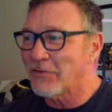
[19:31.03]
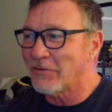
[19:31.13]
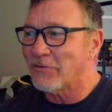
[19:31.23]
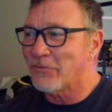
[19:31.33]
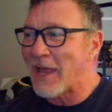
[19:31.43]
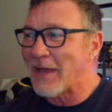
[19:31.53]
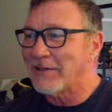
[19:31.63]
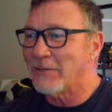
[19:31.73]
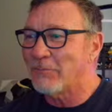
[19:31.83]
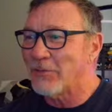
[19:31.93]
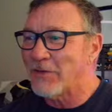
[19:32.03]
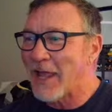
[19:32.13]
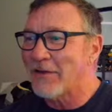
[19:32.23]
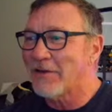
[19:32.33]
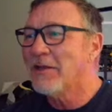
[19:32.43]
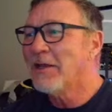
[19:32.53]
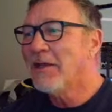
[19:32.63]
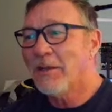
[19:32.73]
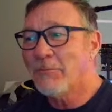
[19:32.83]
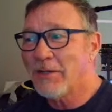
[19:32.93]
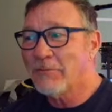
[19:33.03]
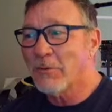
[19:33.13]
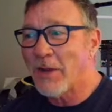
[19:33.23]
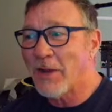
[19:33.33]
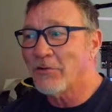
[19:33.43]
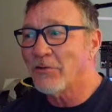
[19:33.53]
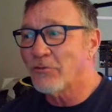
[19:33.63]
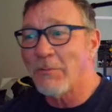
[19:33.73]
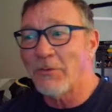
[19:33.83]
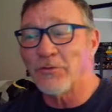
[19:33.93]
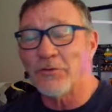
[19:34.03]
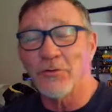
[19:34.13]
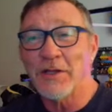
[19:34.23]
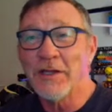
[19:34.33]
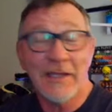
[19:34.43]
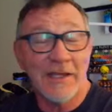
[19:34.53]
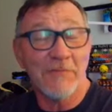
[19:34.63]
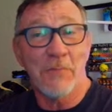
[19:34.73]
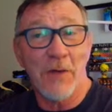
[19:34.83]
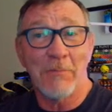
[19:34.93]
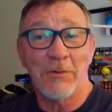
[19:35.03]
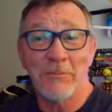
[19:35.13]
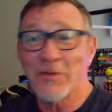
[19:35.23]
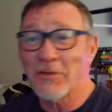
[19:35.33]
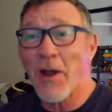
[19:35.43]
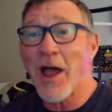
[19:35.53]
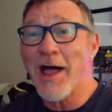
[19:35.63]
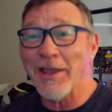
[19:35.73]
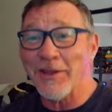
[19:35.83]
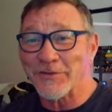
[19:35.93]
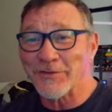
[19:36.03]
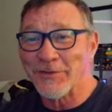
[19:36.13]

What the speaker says: such as backing up your data and being prepared to troubleshoot if problems arise.